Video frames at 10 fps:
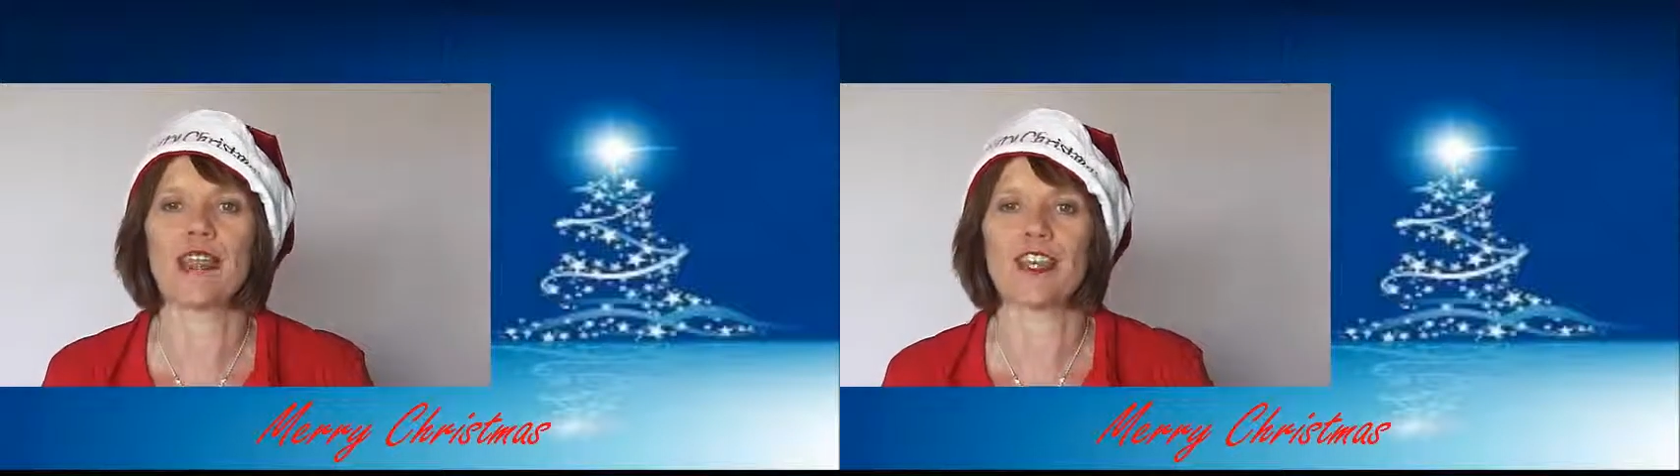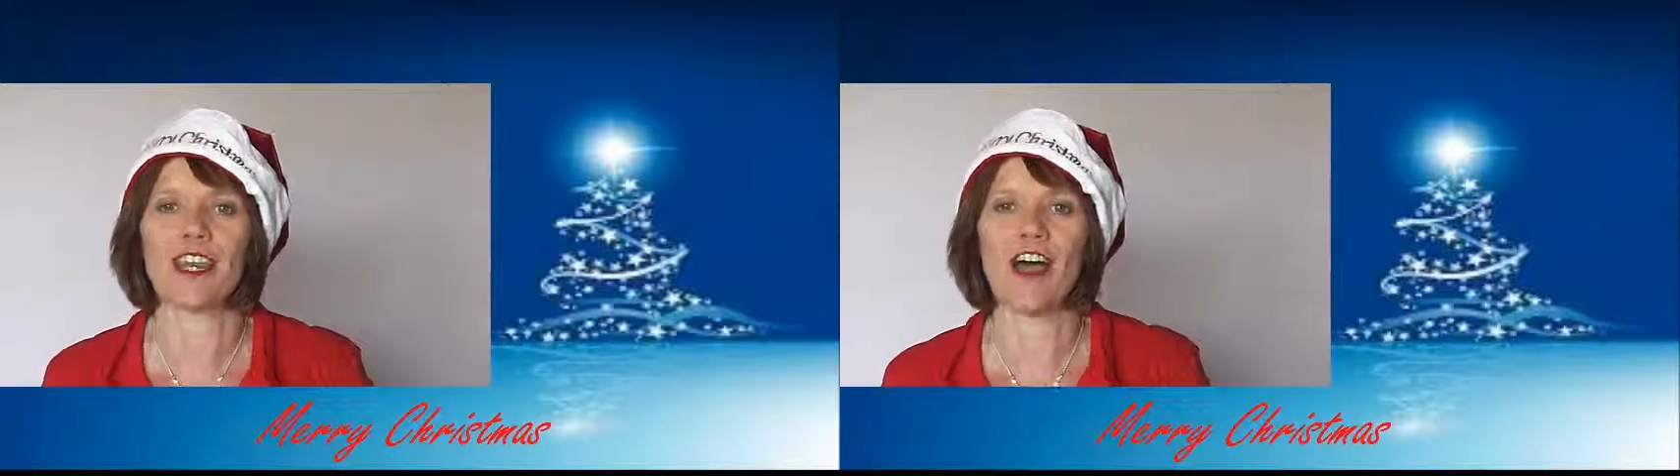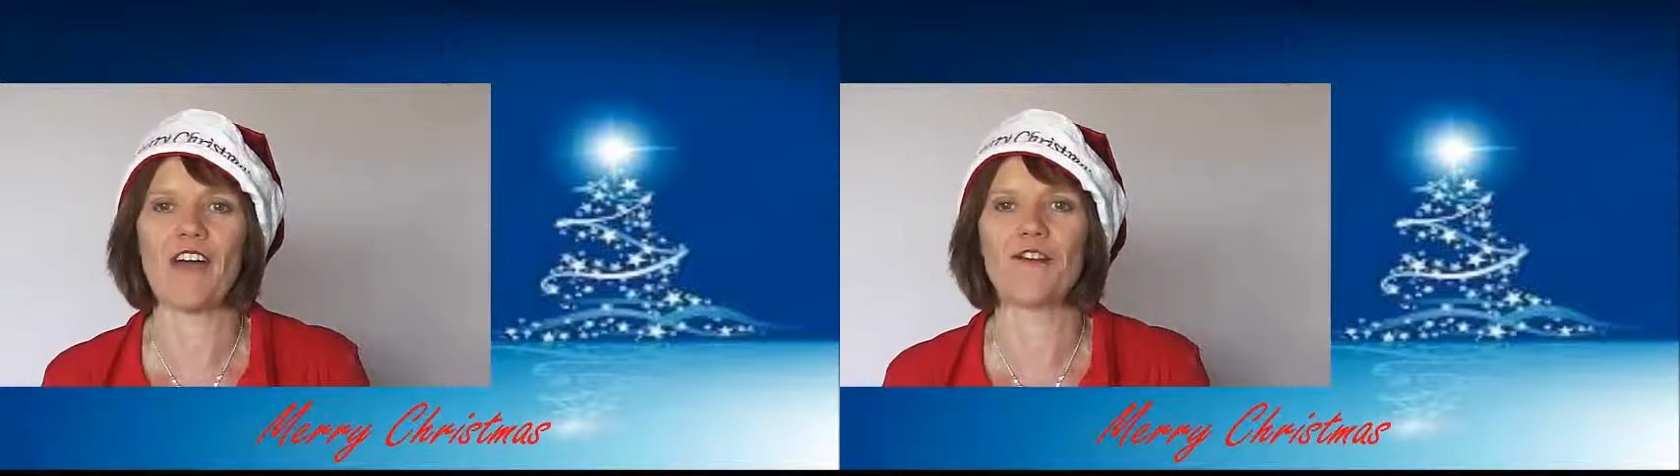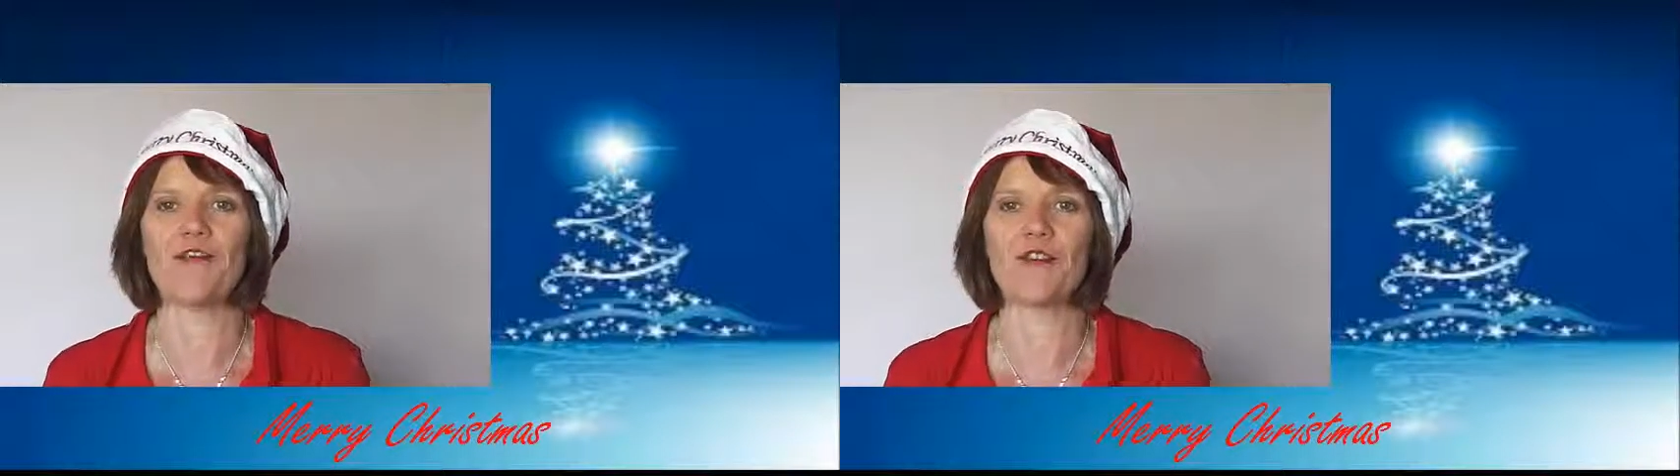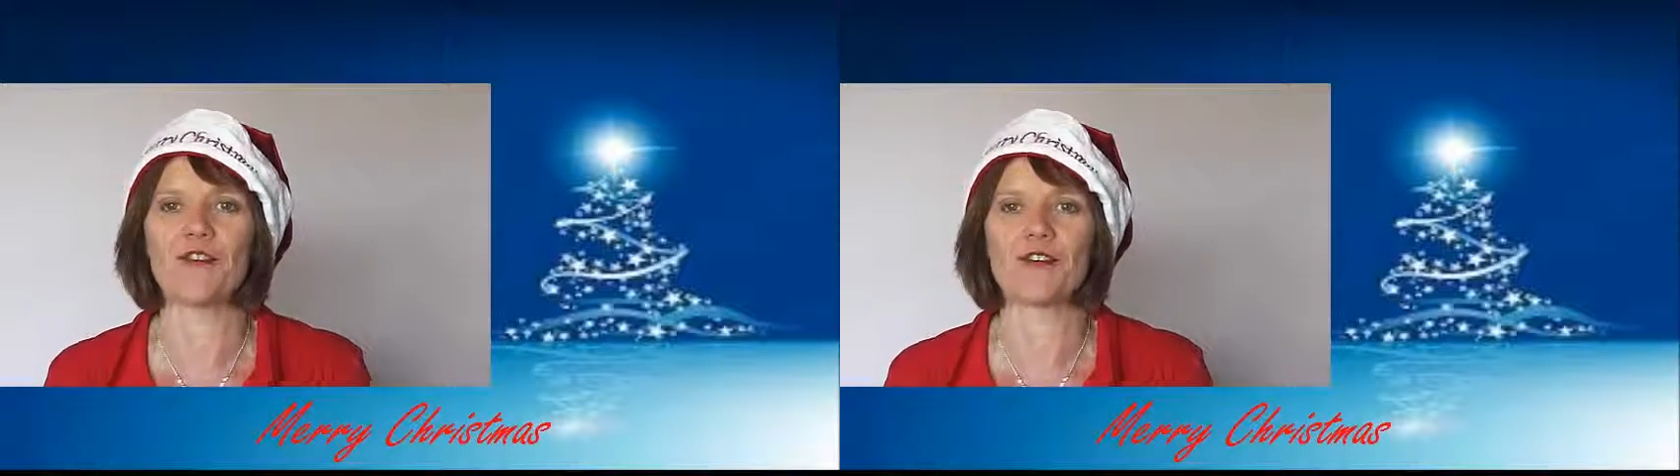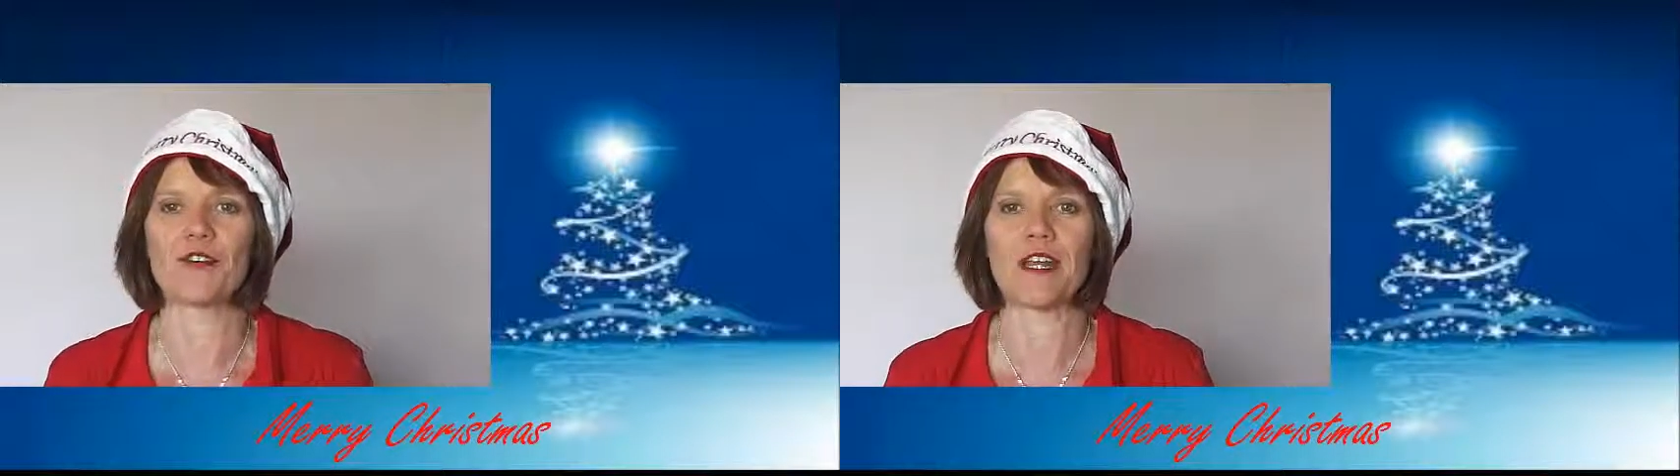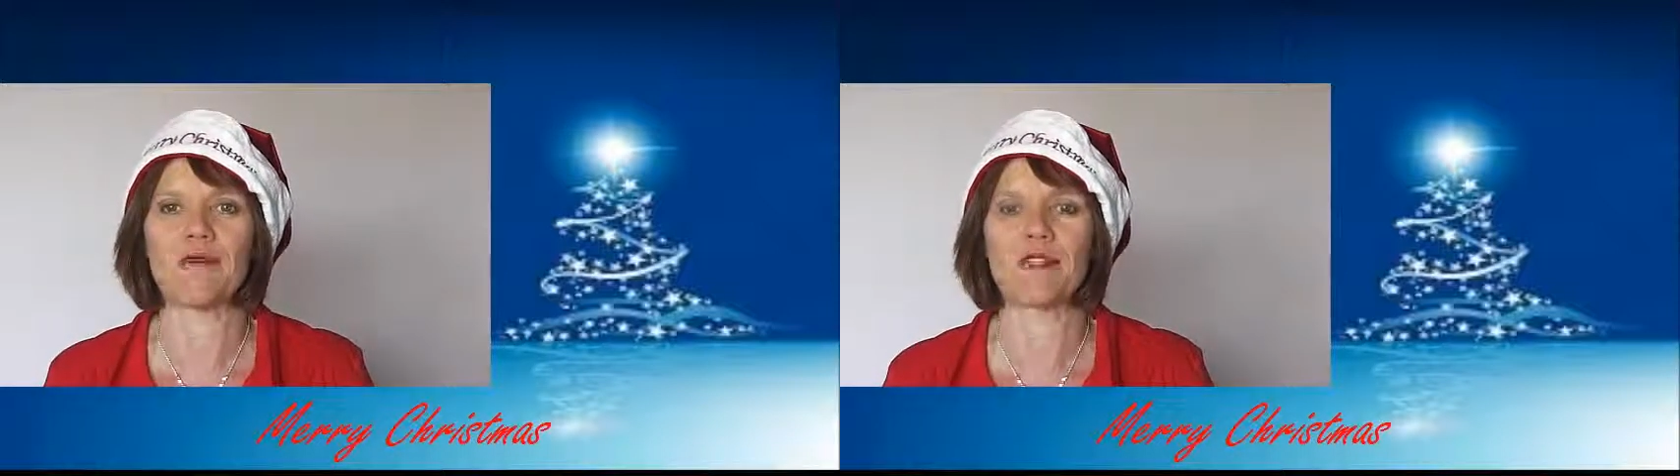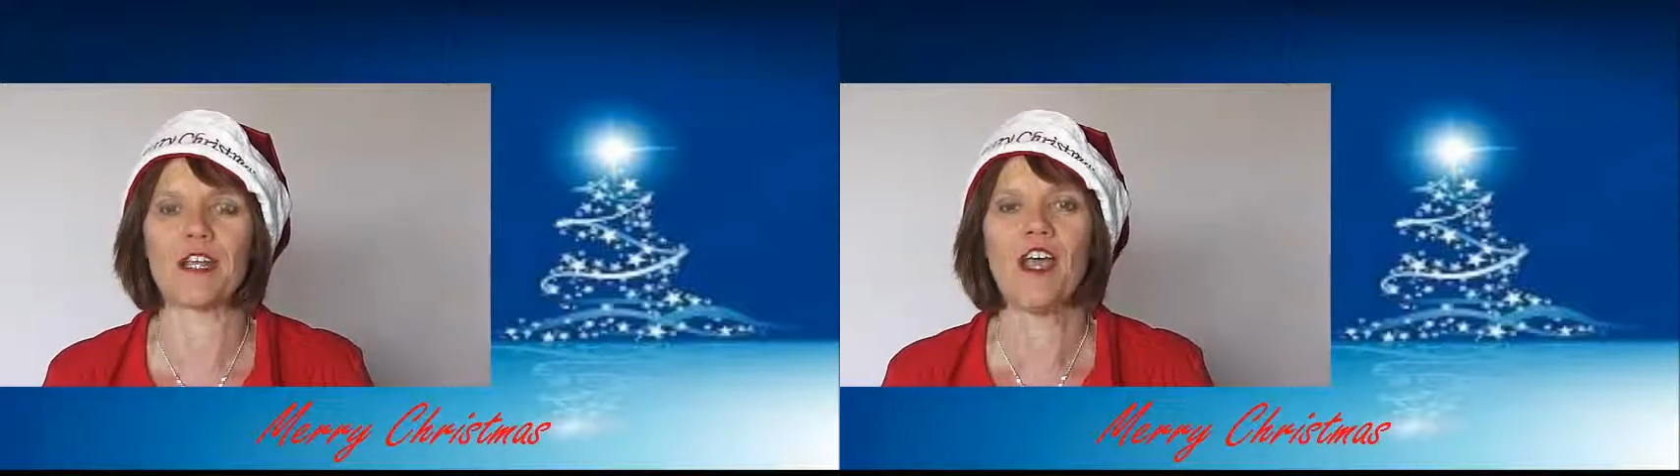the life of your
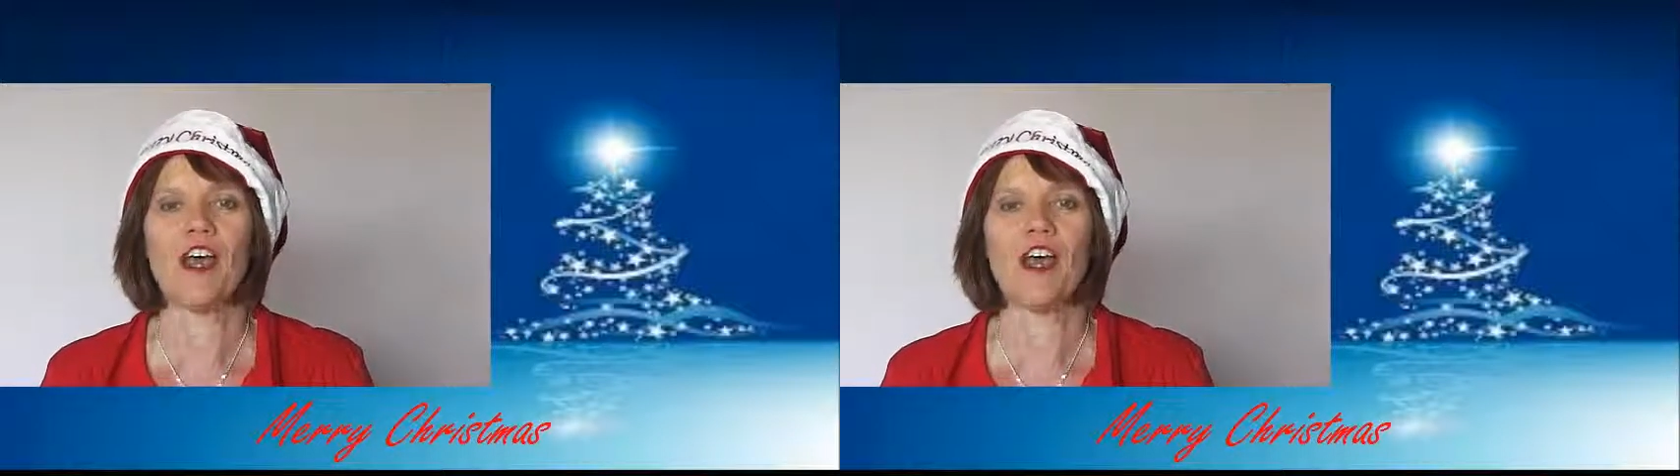dreams.